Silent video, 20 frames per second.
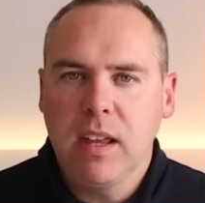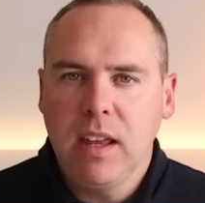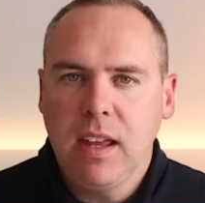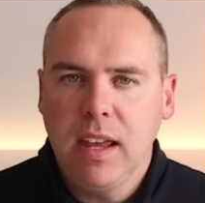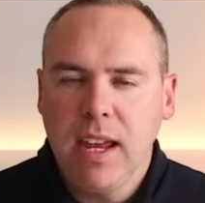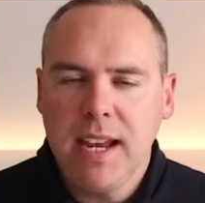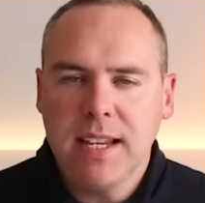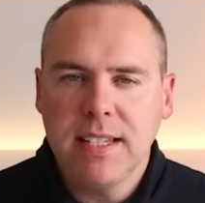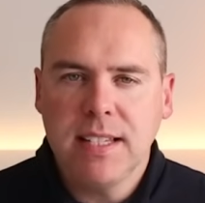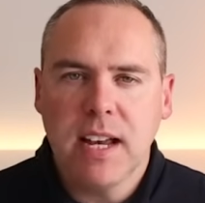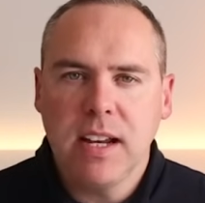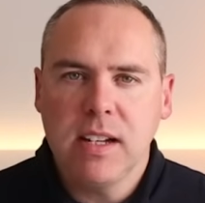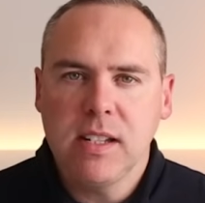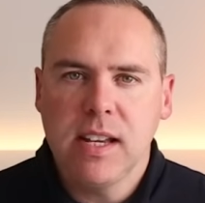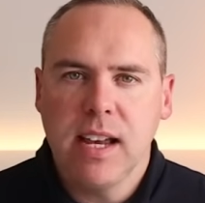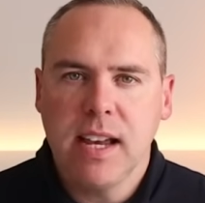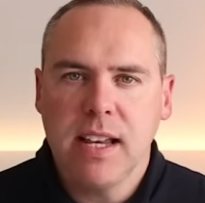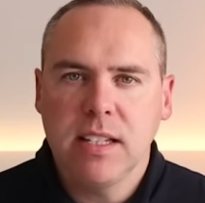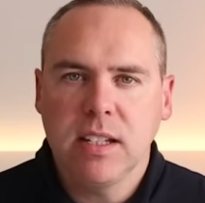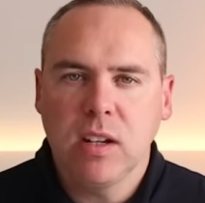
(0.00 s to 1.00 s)
Here's that
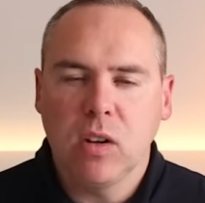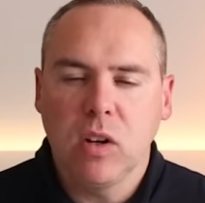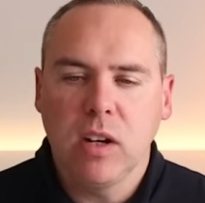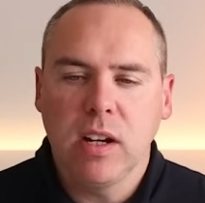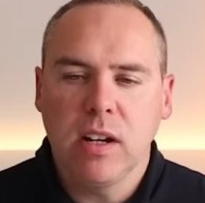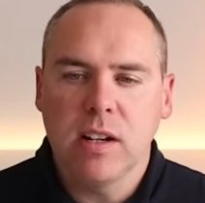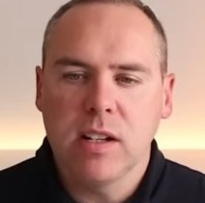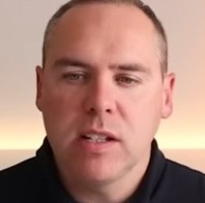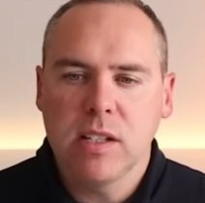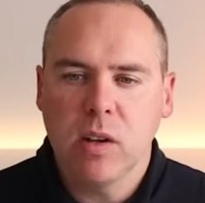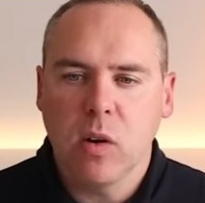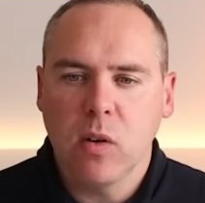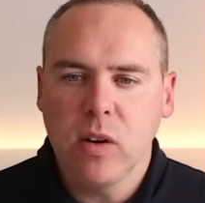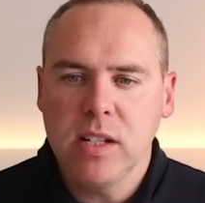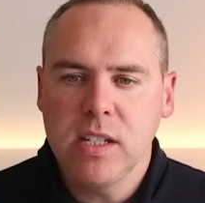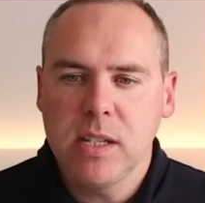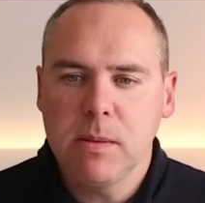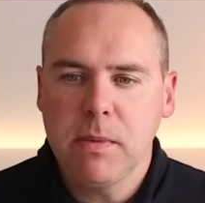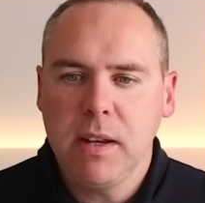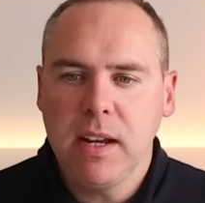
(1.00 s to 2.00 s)
task under
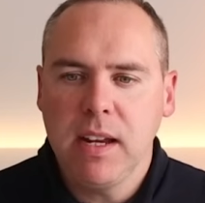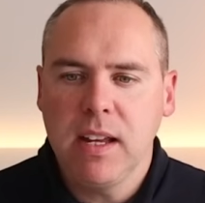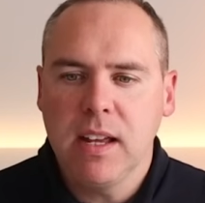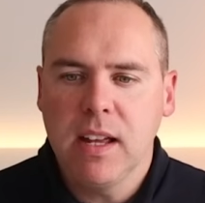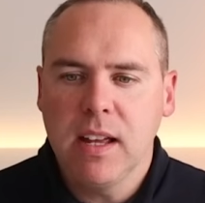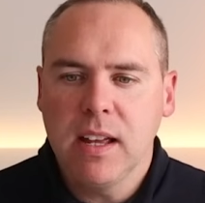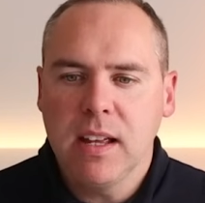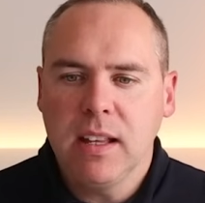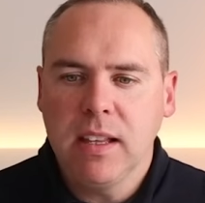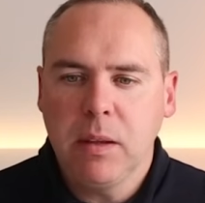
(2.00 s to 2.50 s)
assigned to me